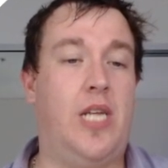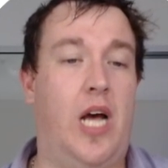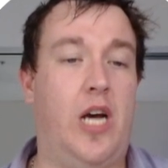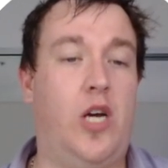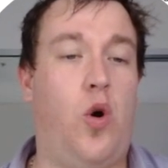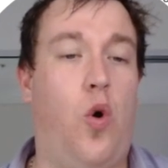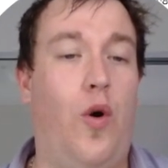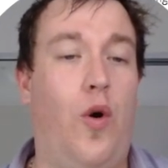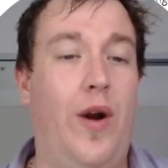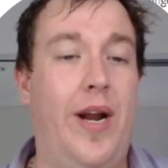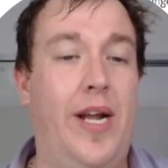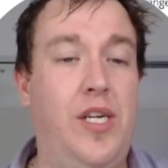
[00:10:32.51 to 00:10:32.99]

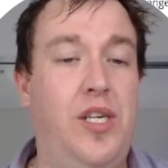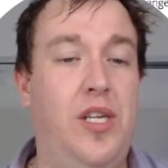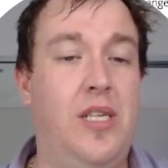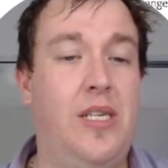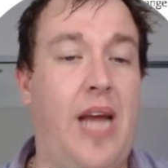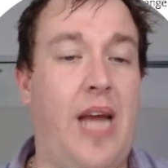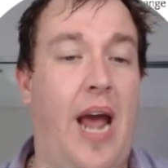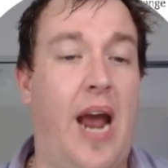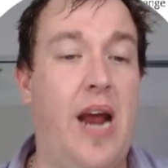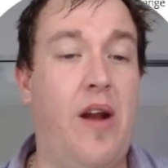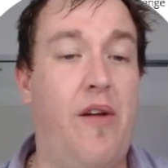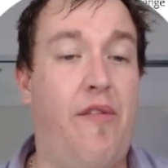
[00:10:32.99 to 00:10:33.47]
According to the
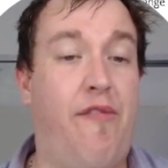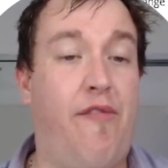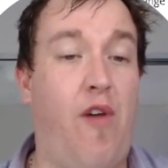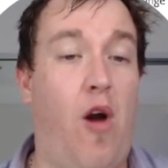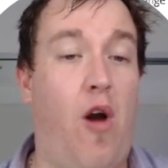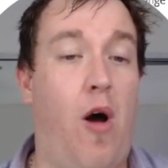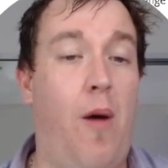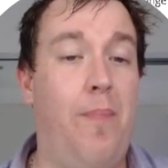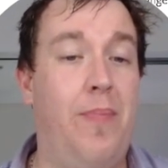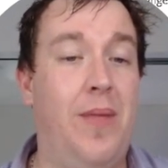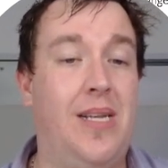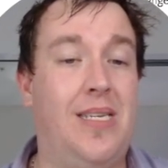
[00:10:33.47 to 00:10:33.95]
data
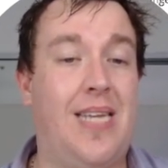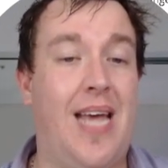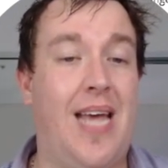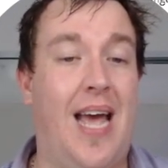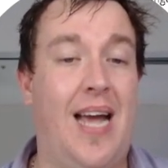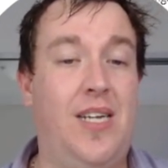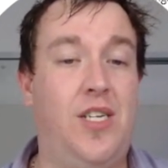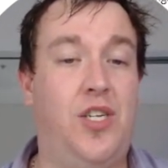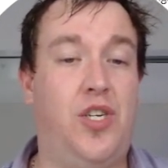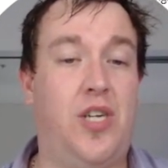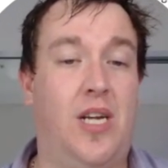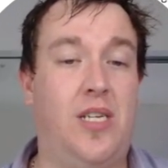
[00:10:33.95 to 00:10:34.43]
from the
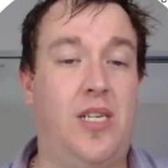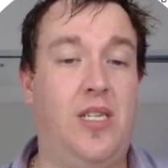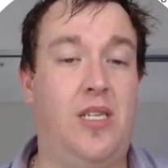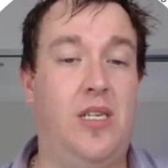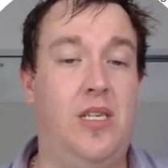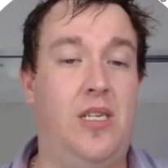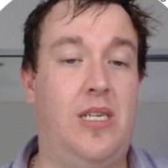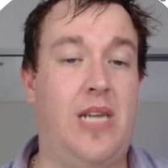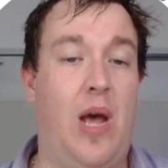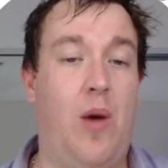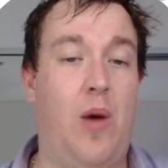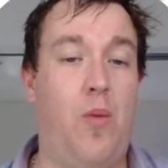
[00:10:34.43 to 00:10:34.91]
Tax
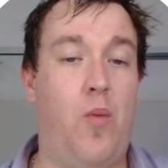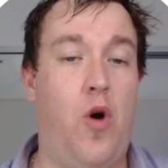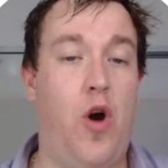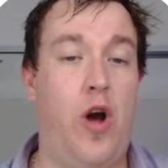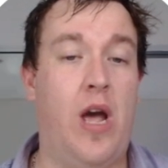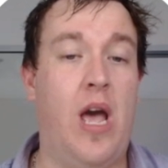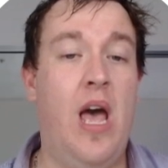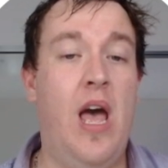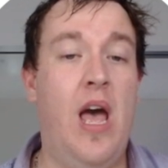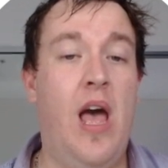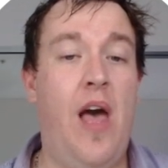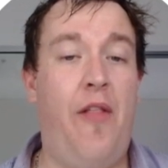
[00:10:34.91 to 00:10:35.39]
Justice
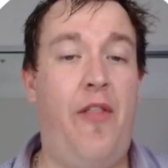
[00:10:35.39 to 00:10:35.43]
Network,